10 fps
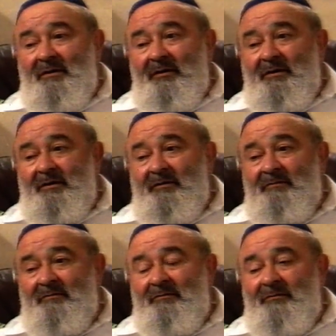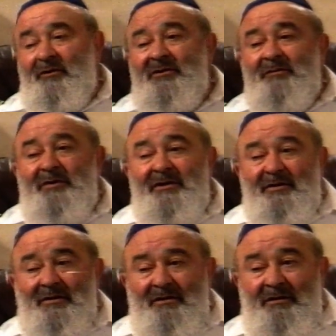not
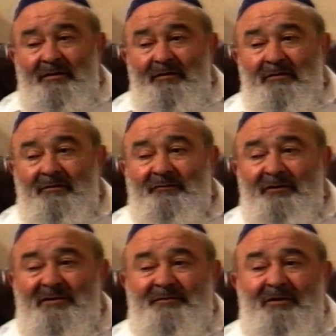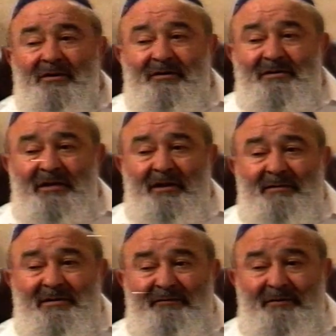immediately, first we got the same
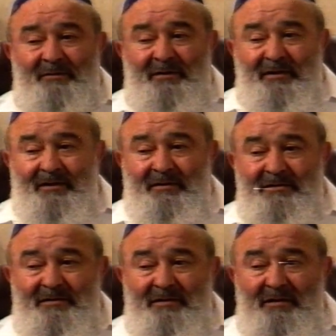as everybody else,